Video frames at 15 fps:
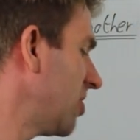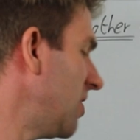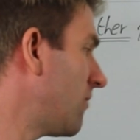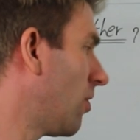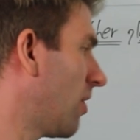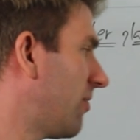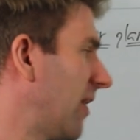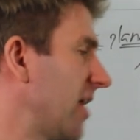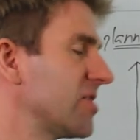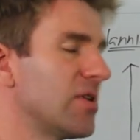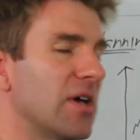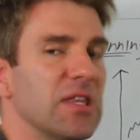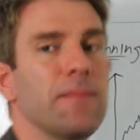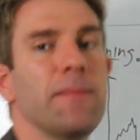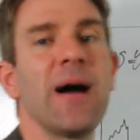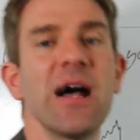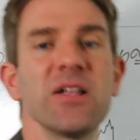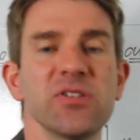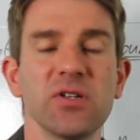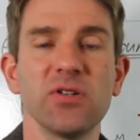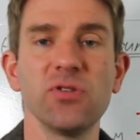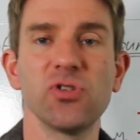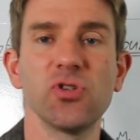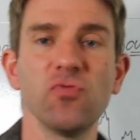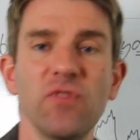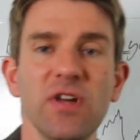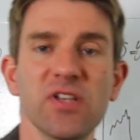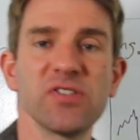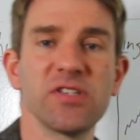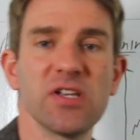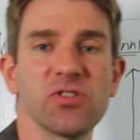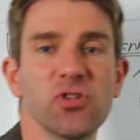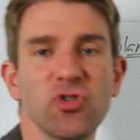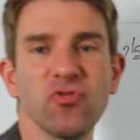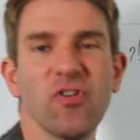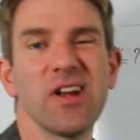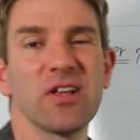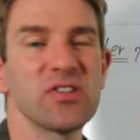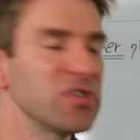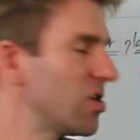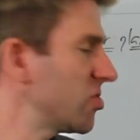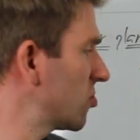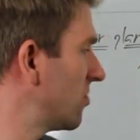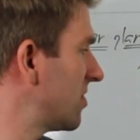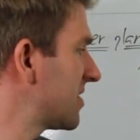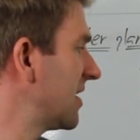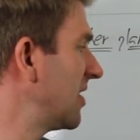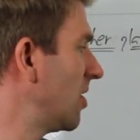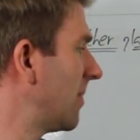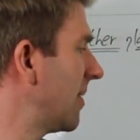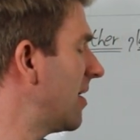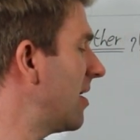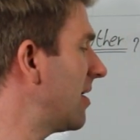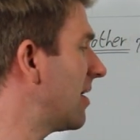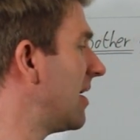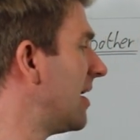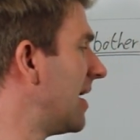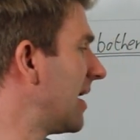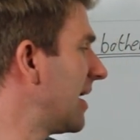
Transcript: you've got things like the pattern to reassess the trade. I touched on this a little bit earlier.